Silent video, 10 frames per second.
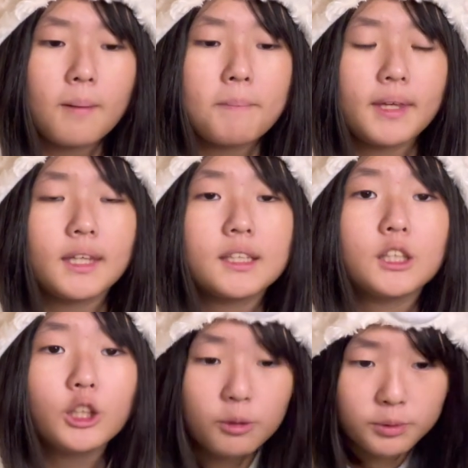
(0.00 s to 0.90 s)
Making
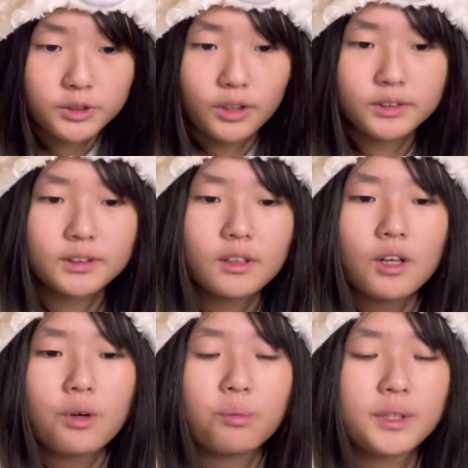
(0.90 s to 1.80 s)
soluble salts,
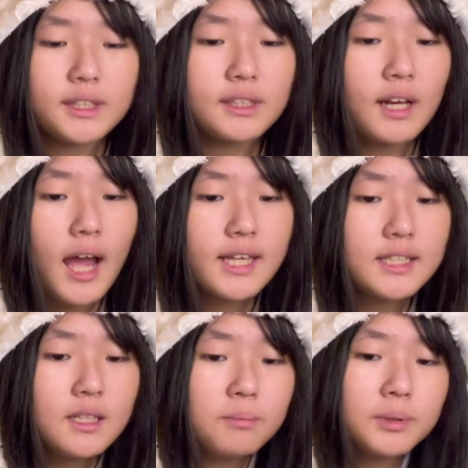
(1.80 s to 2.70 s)
which is an
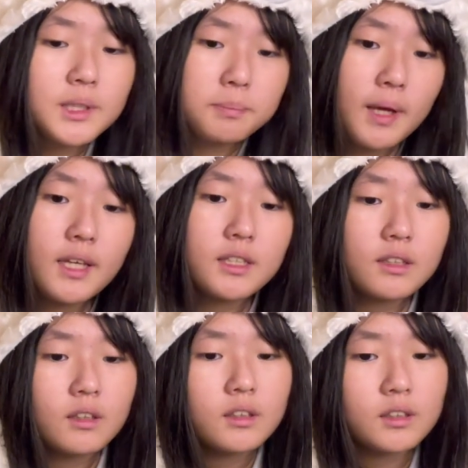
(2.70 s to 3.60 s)
acid plus base,
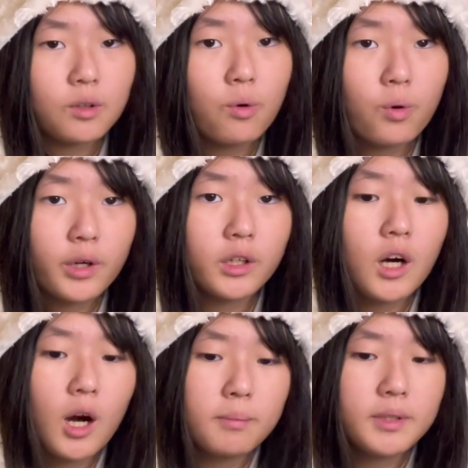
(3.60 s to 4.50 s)
or
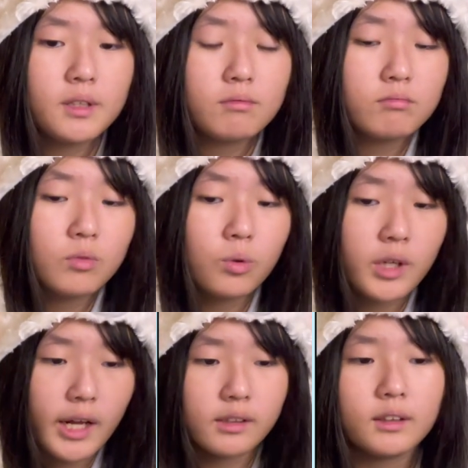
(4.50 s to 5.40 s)
carbonate or
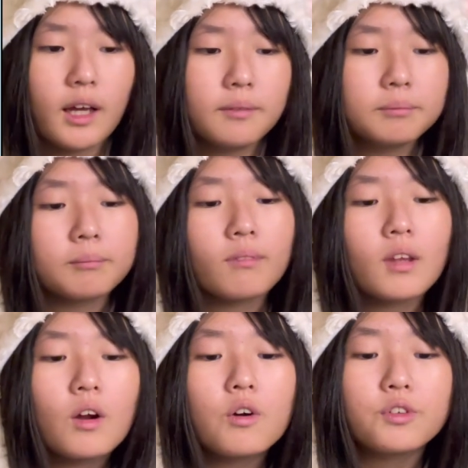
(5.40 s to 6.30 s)
alkali.
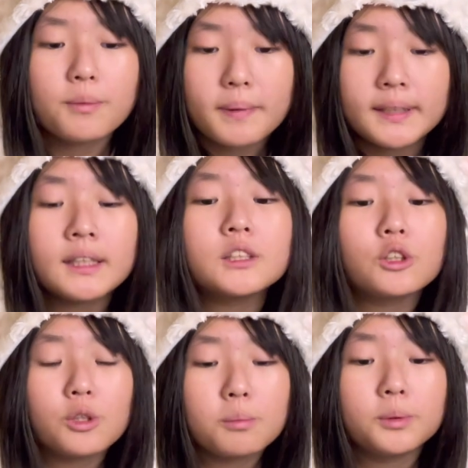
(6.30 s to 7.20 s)
For making a
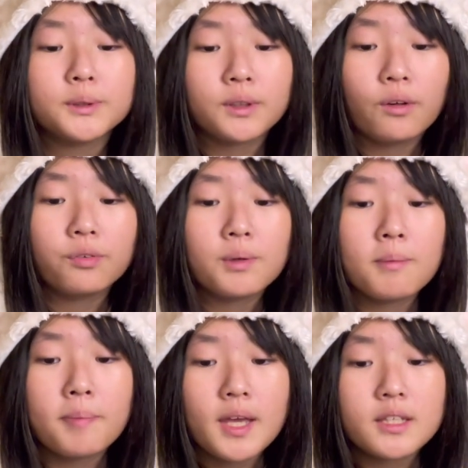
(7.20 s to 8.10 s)
soluble salt from a
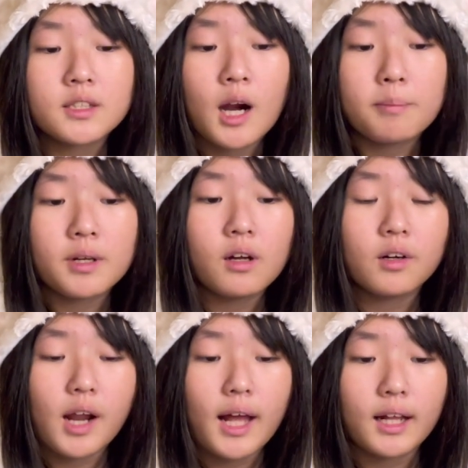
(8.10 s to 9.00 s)
base, carbonate,
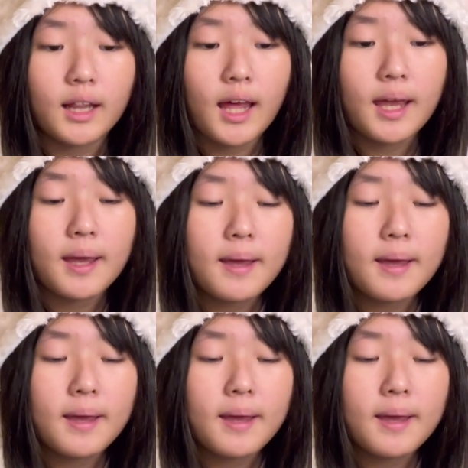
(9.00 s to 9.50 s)
or alkali.